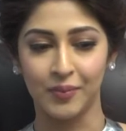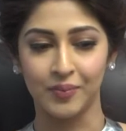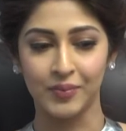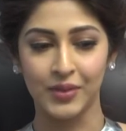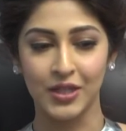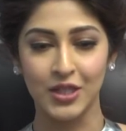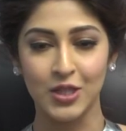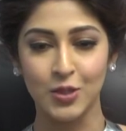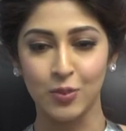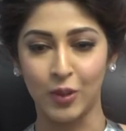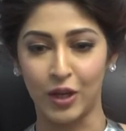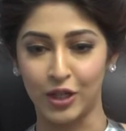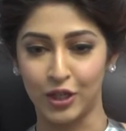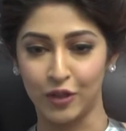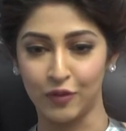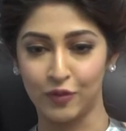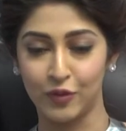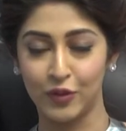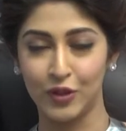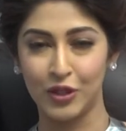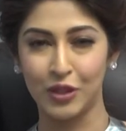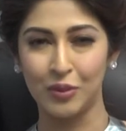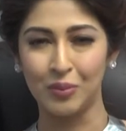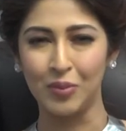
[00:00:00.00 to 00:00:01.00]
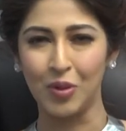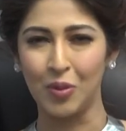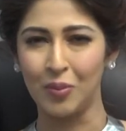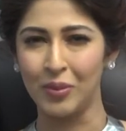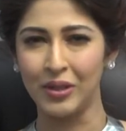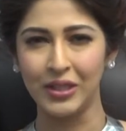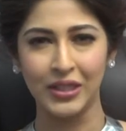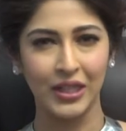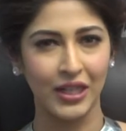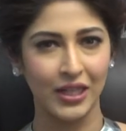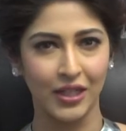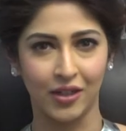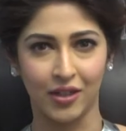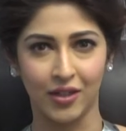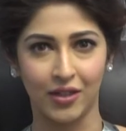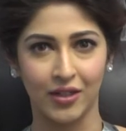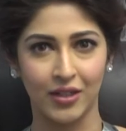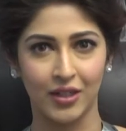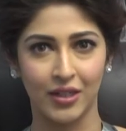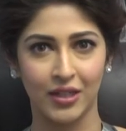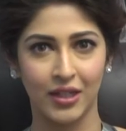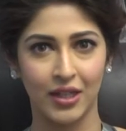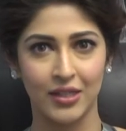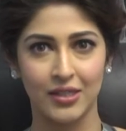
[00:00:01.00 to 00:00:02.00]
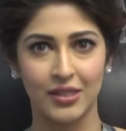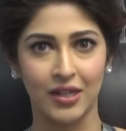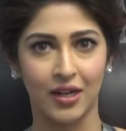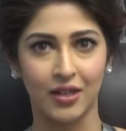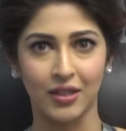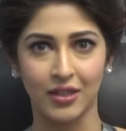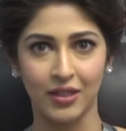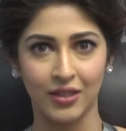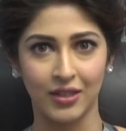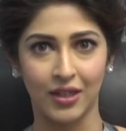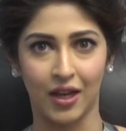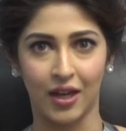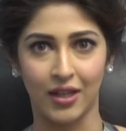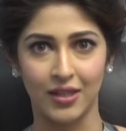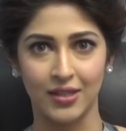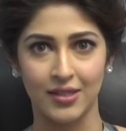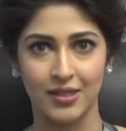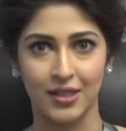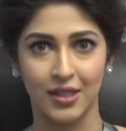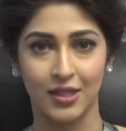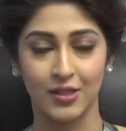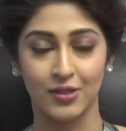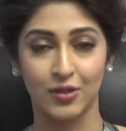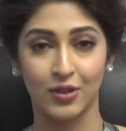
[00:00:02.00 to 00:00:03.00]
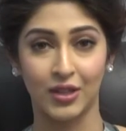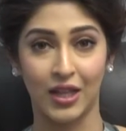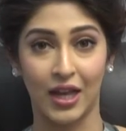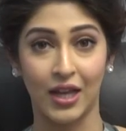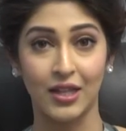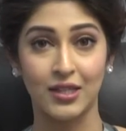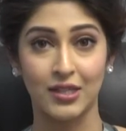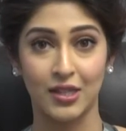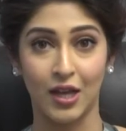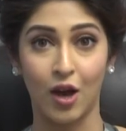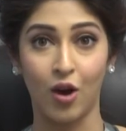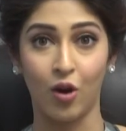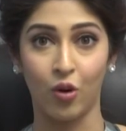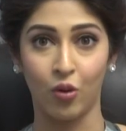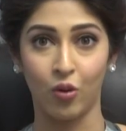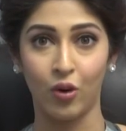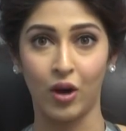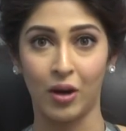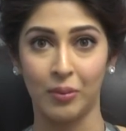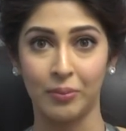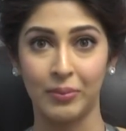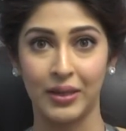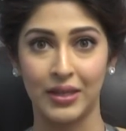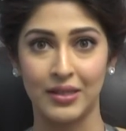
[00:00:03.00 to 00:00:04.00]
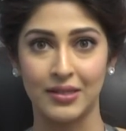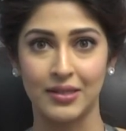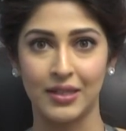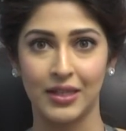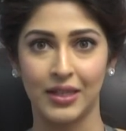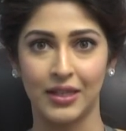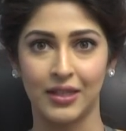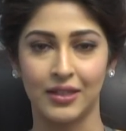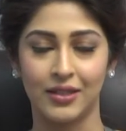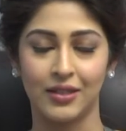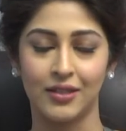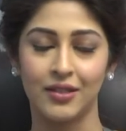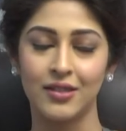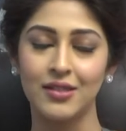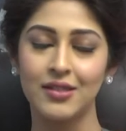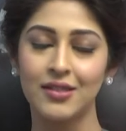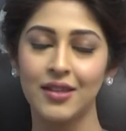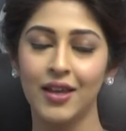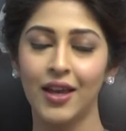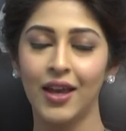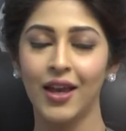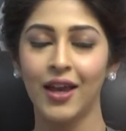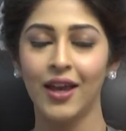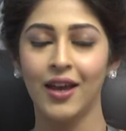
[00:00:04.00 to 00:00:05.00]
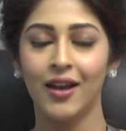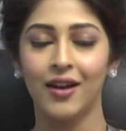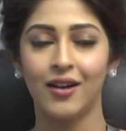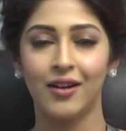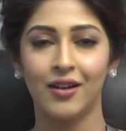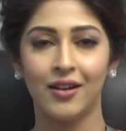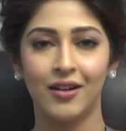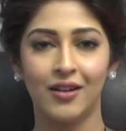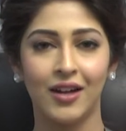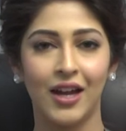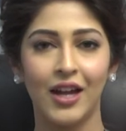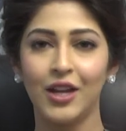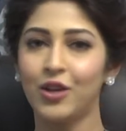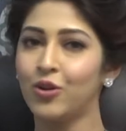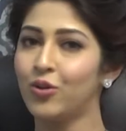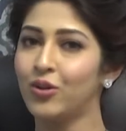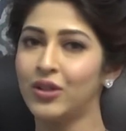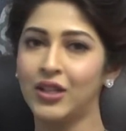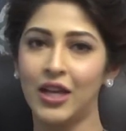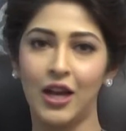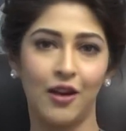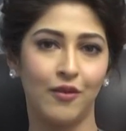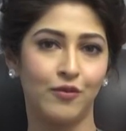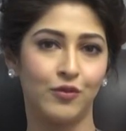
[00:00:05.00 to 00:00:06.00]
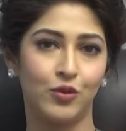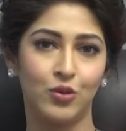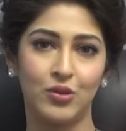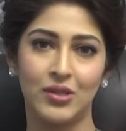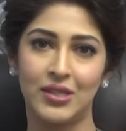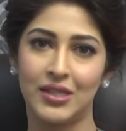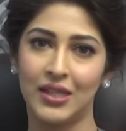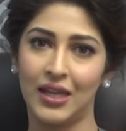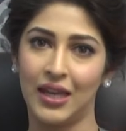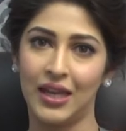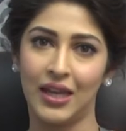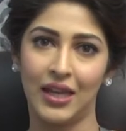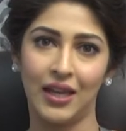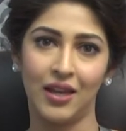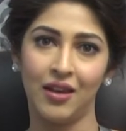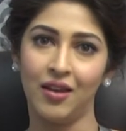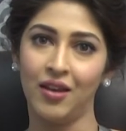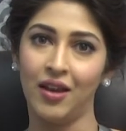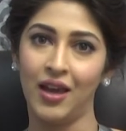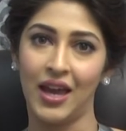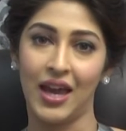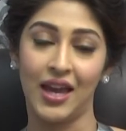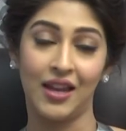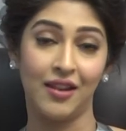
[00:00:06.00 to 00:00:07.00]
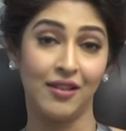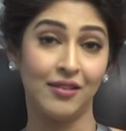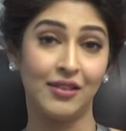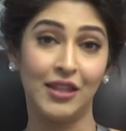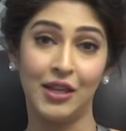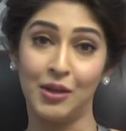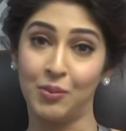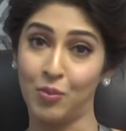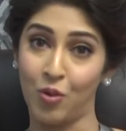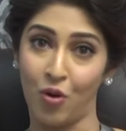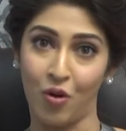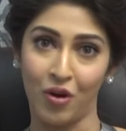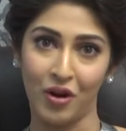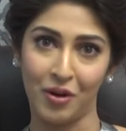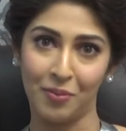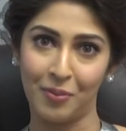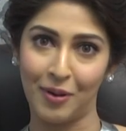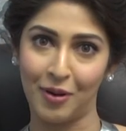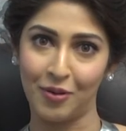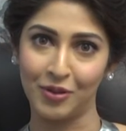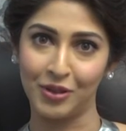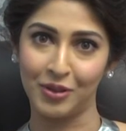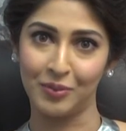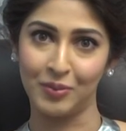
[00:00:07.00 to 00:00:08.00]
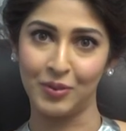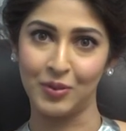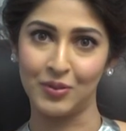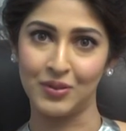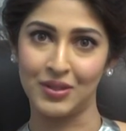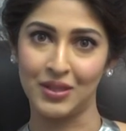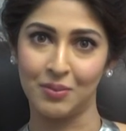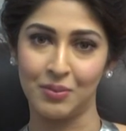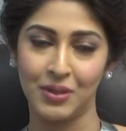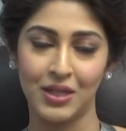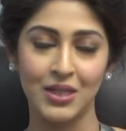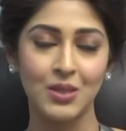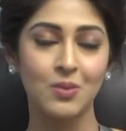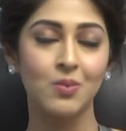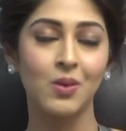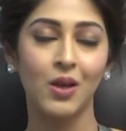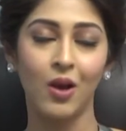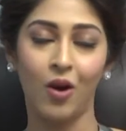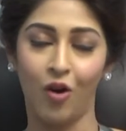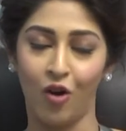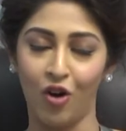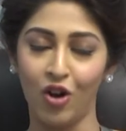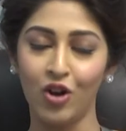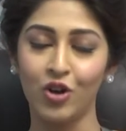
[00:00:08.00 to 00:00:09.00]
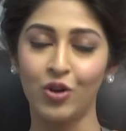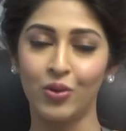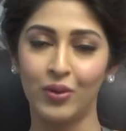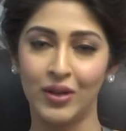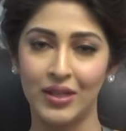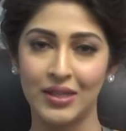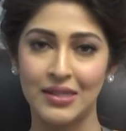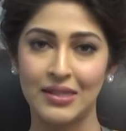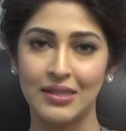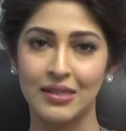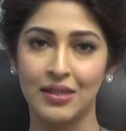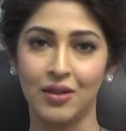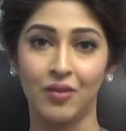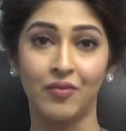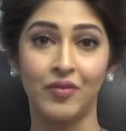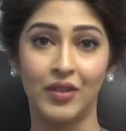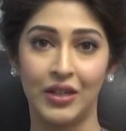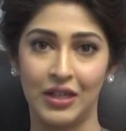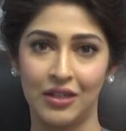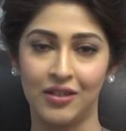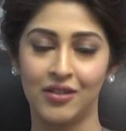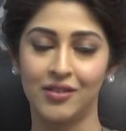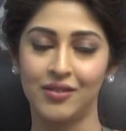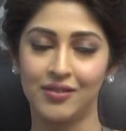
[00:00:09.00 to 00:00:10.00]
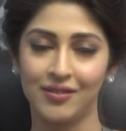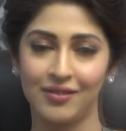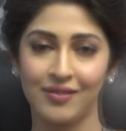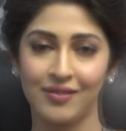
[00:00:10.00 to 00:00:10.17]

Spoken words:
It's wonderful. The moment I heard it, I started dancing, so that's how amazing it is. I don't have to say anything more about the music because we all know it's a winner.